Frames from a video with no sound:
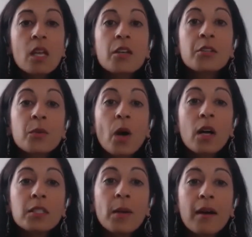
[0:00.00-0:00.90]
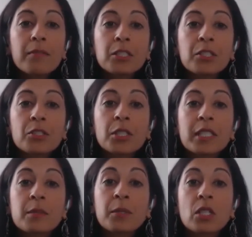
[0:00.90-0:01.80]
You also have a
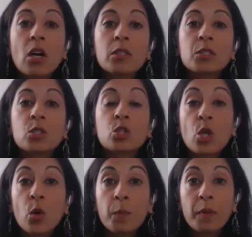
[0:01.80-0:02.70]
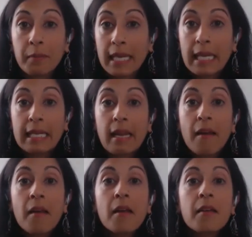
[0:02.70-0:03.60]
neurotransmitter called dopamine.
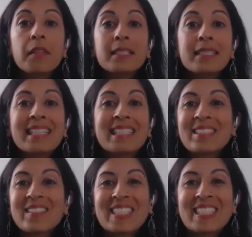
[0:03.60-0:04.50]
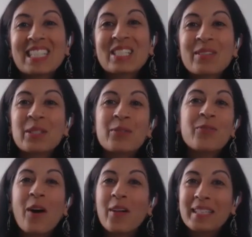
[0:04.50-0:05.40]
This increases when you
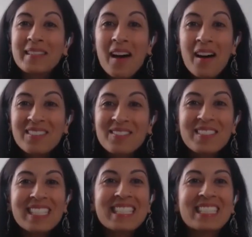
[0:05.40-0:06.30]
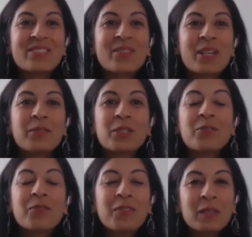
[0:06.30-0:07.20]
fall in love. It's one of
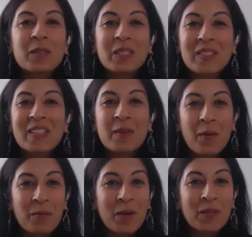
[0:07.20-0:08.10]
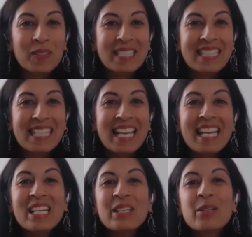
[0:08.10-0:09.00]
your feel-good hormones.
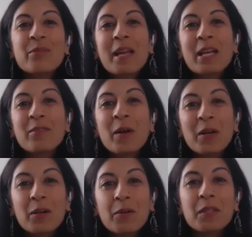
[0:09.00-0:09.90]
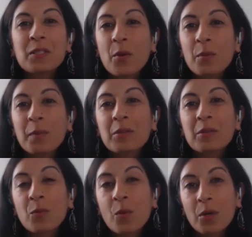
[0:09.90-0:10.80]
You may have heard of the
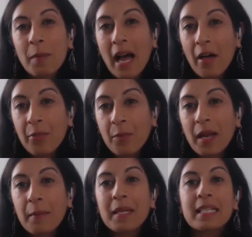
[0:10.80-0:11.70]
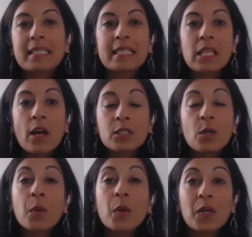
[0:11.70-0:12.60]
dopamine reward pathway because it's
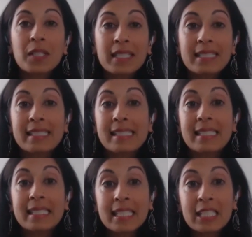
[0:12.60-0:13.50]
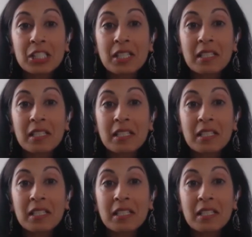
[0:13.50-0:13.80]
also pertinent in addiction,